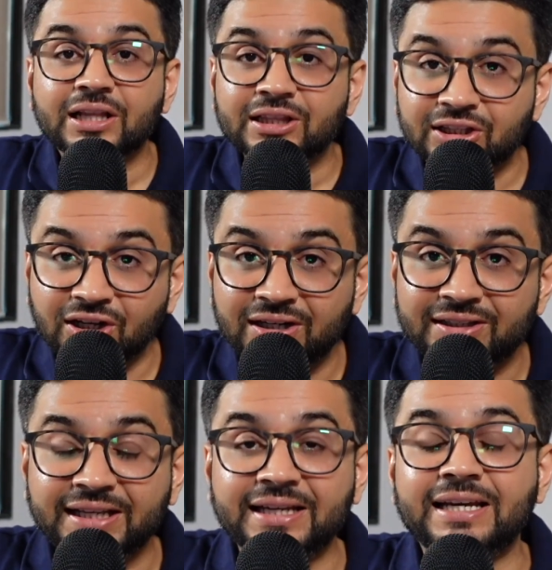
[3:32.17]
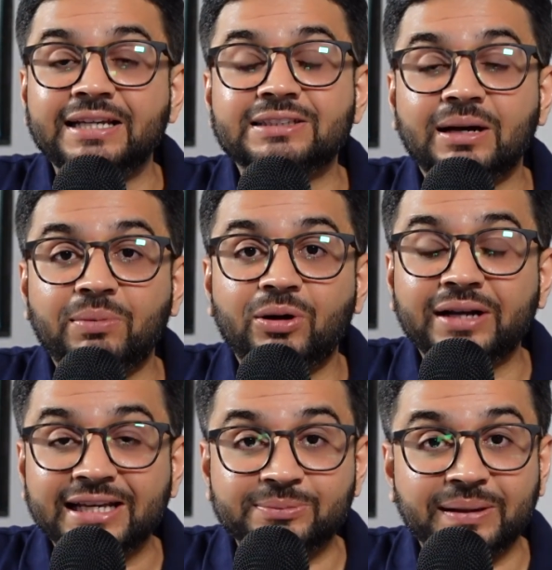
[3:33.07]
The third thing is about
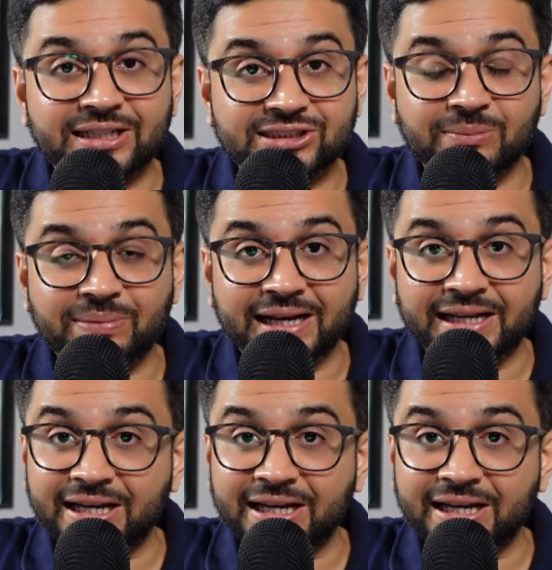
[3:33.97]
expenditure planning.